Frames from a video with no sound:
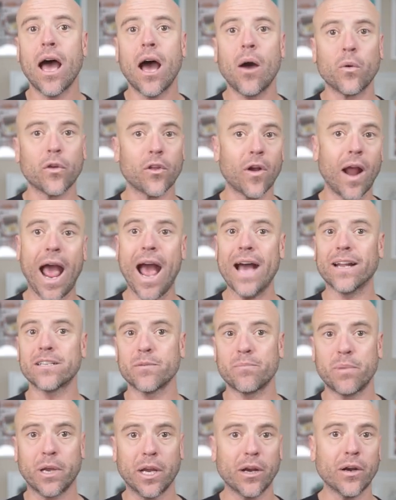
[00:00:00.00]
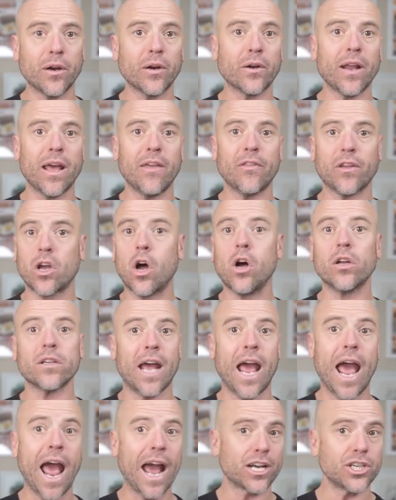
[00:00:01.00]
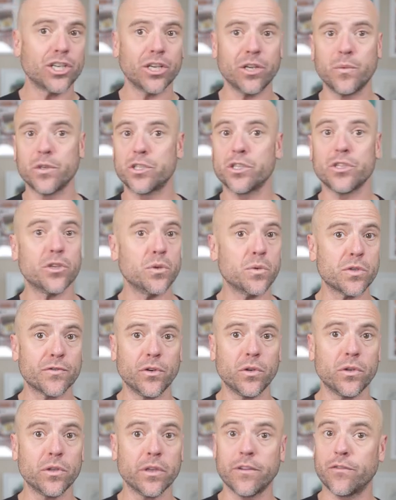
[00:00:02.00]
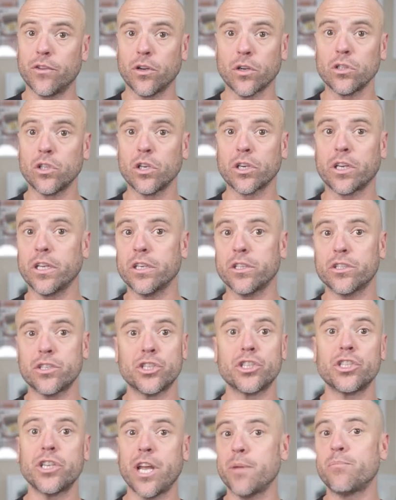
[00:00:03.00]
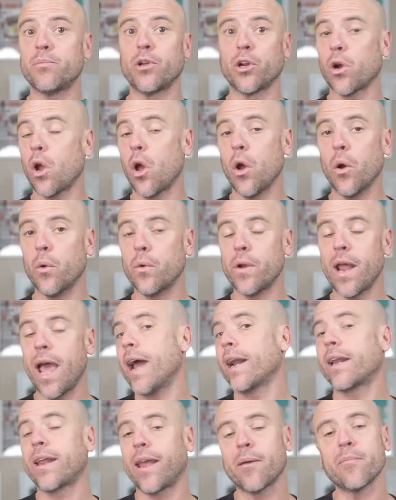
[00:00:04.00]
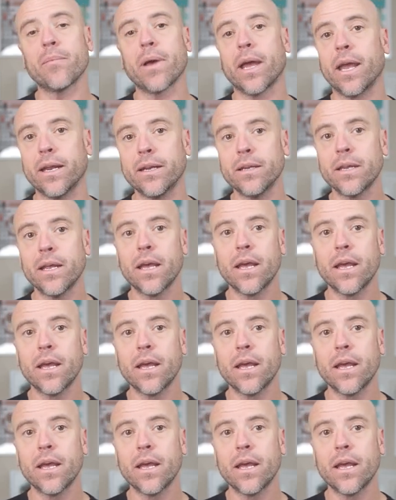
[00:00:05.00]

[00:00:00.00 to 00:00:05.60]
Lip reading: where their ads appeared, and the call to action, which is useful if you're looking to shape your own ad campaign.